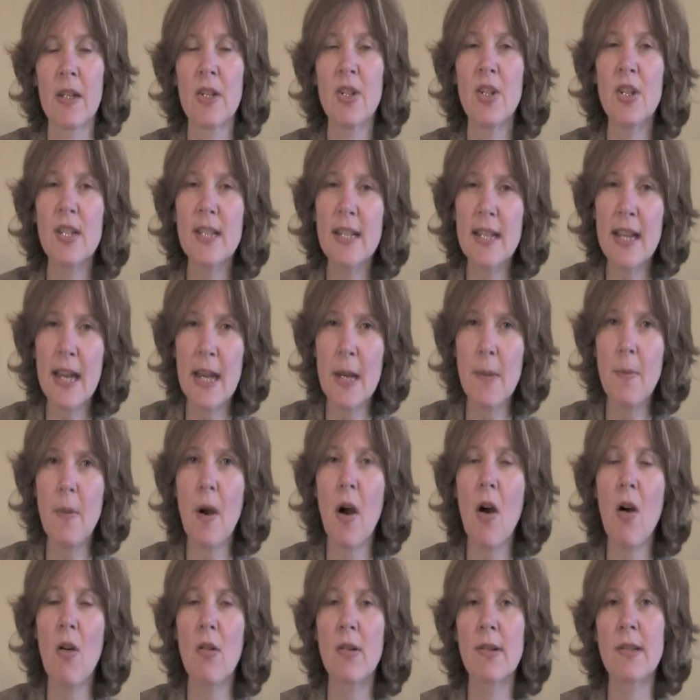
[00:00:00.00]
Just keep
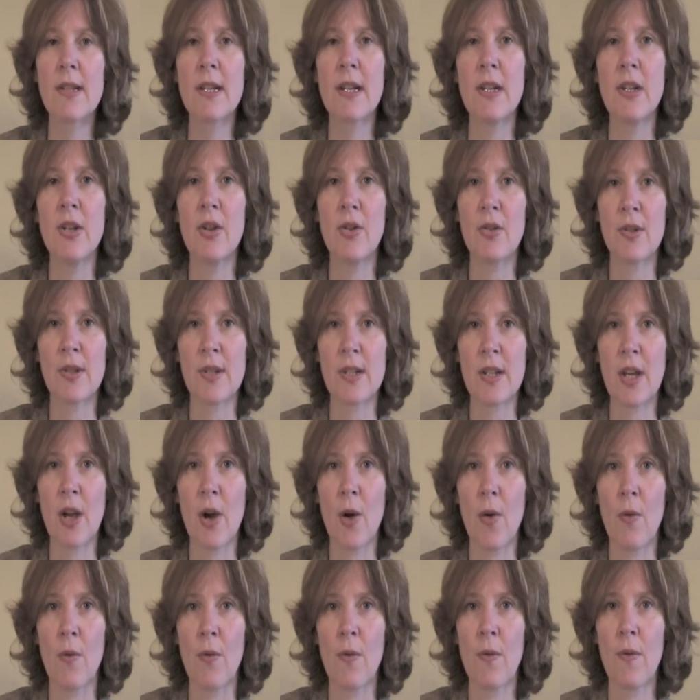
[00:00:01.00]
asking
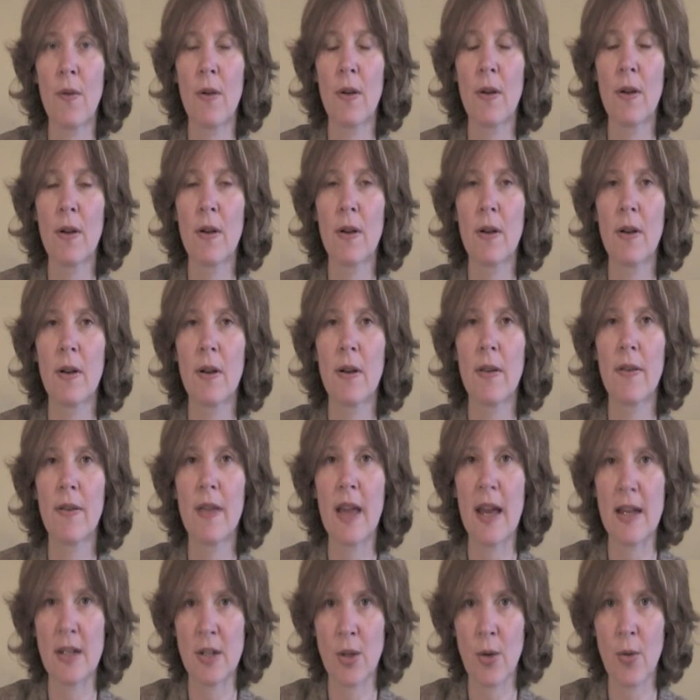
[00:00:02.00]
yourself
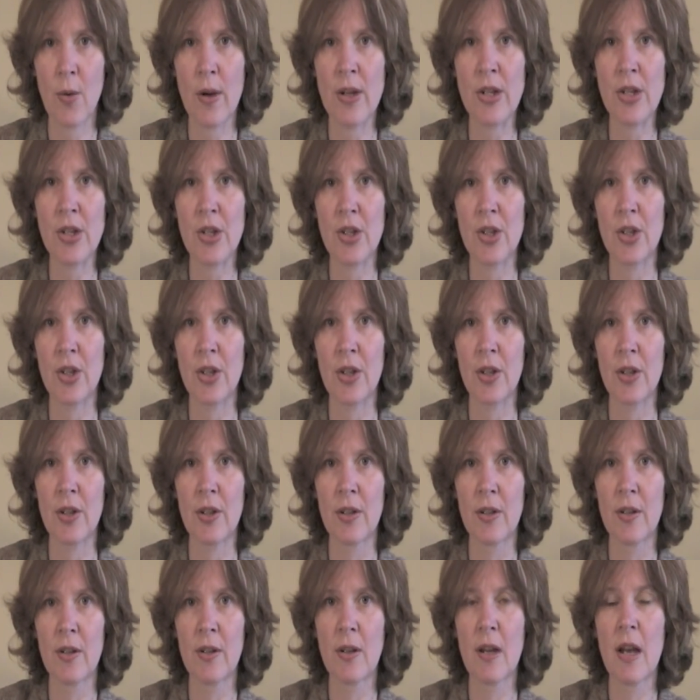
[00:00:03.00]
that question
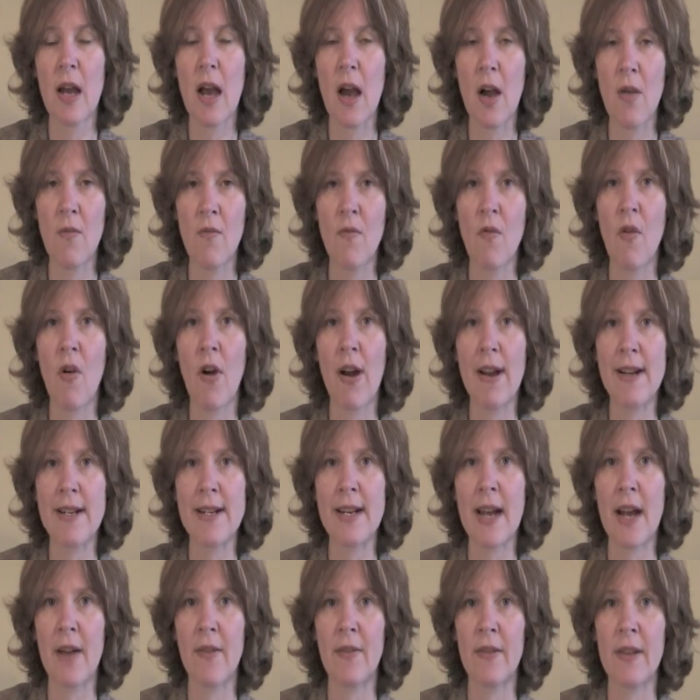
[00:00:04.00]
and write
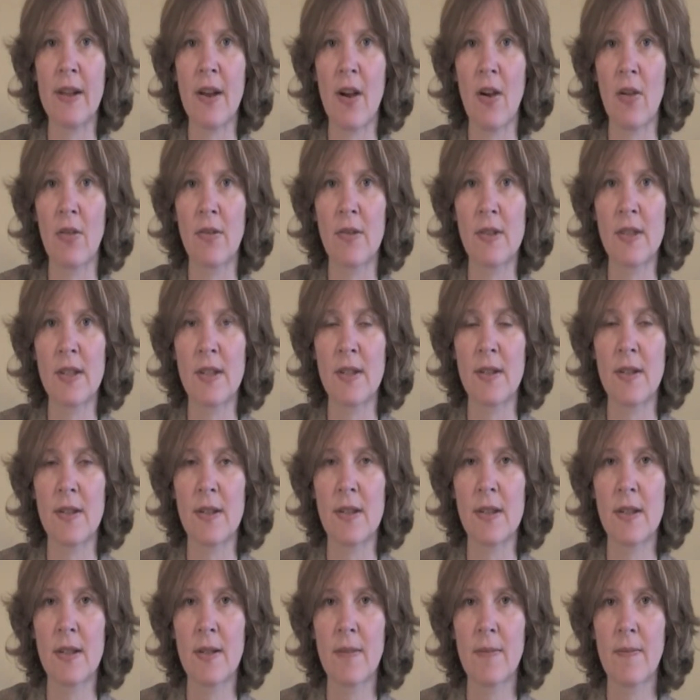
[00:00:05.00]
down the
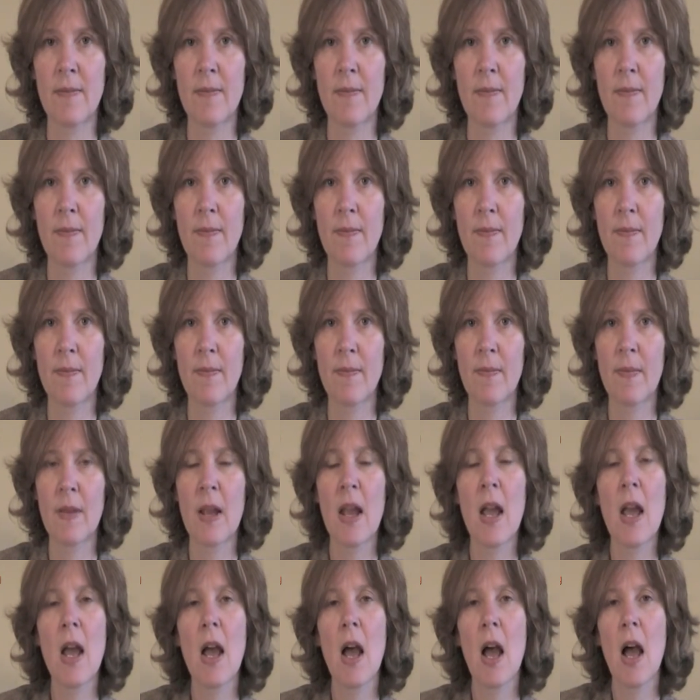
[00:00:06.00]
answers.
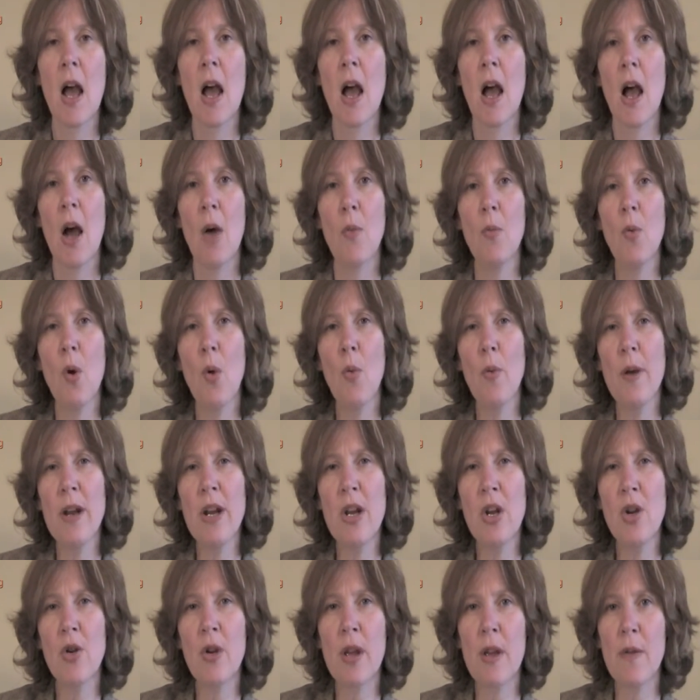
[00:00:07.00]
And what
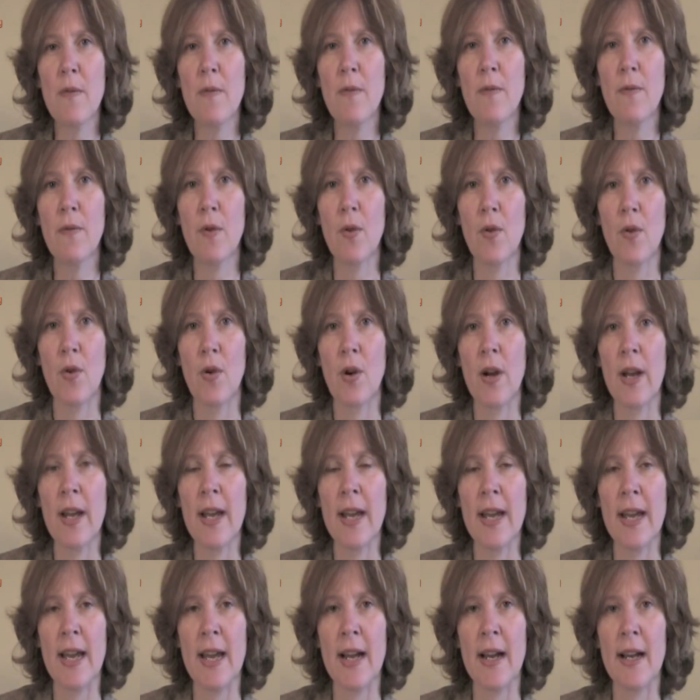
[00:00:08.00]
we're looking for
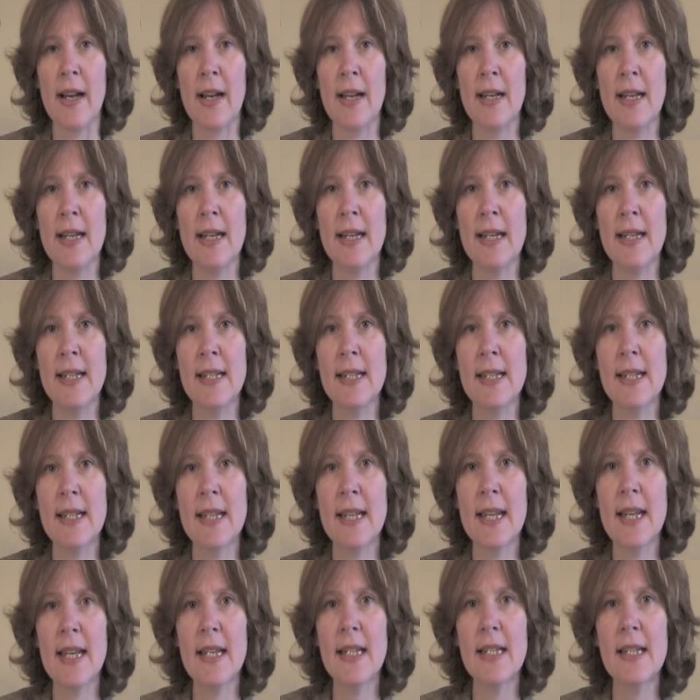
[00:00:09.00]
here is
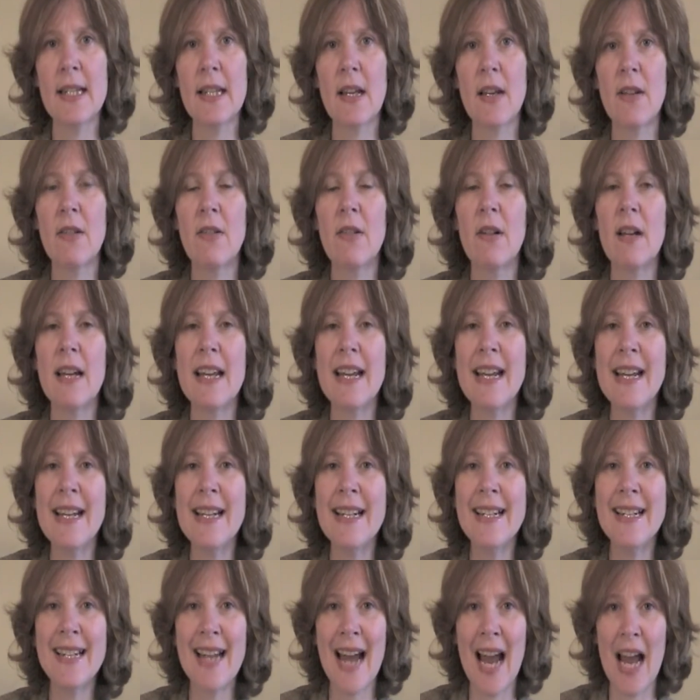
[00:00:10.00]
things that are
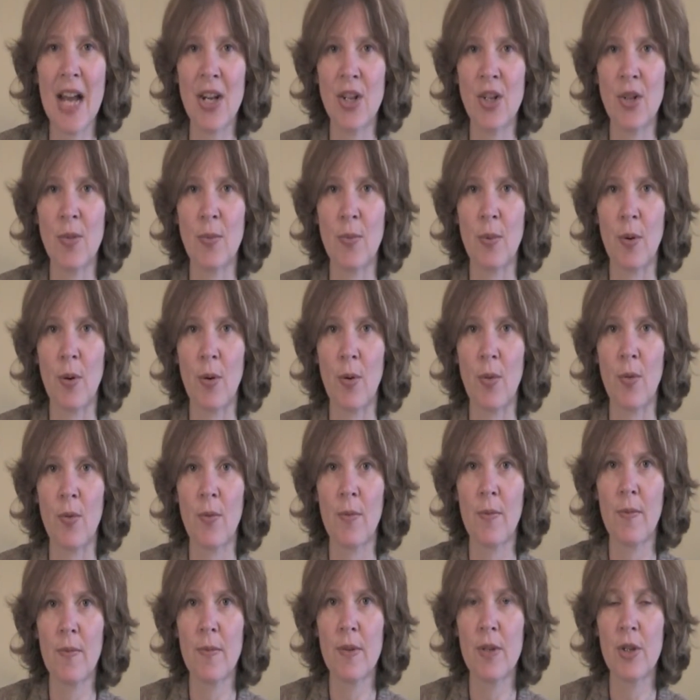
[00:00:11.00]
intangible.
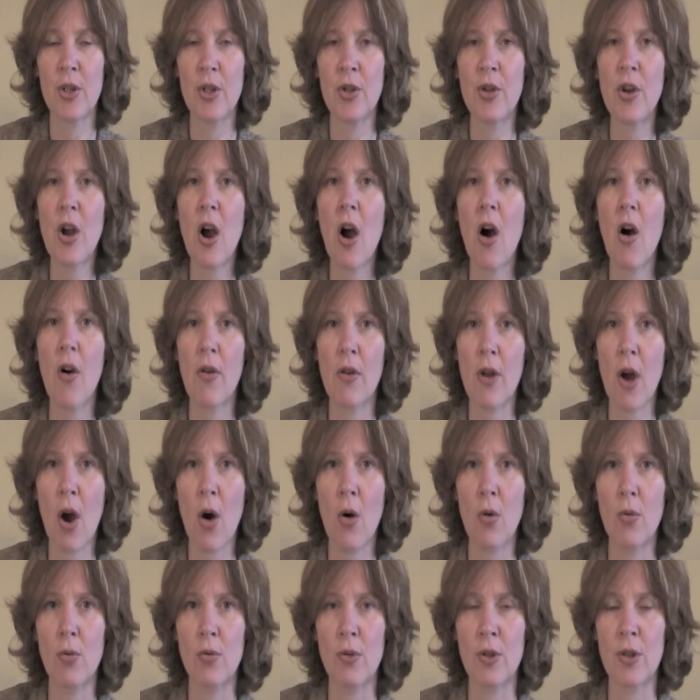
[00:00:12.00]
You can't
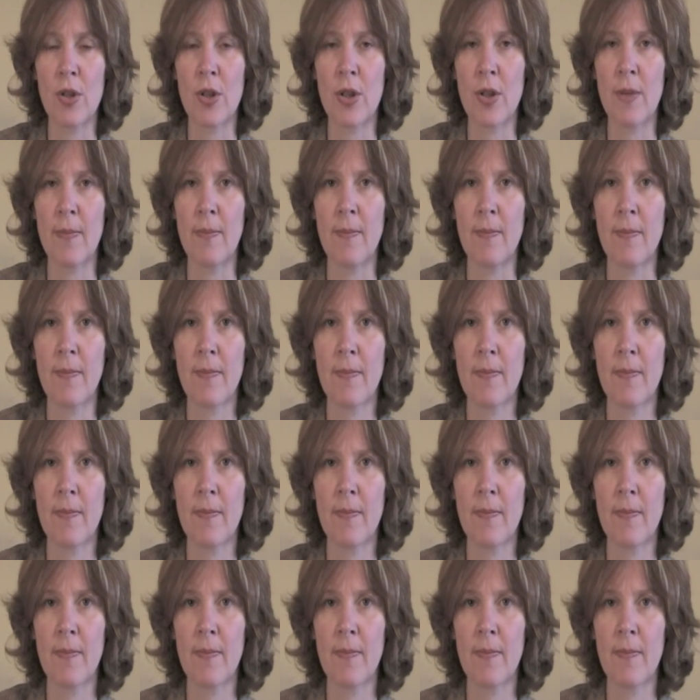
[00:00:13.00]
hold them.